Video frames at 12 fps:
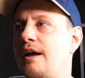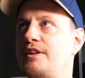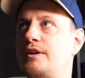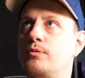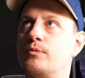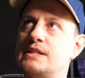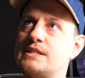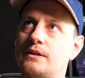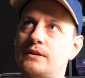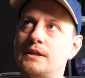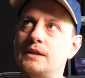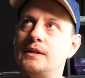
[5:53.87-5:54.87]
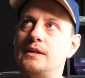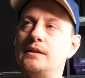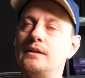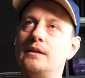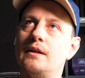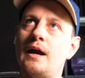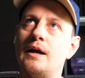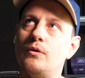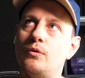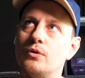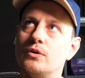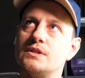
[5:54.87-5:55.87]
I think recently I
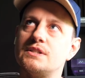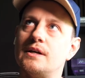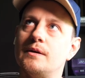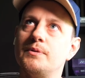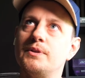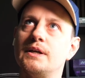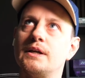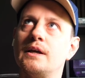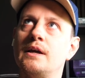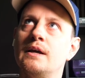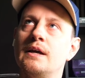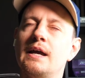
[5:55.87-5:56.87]
ordered something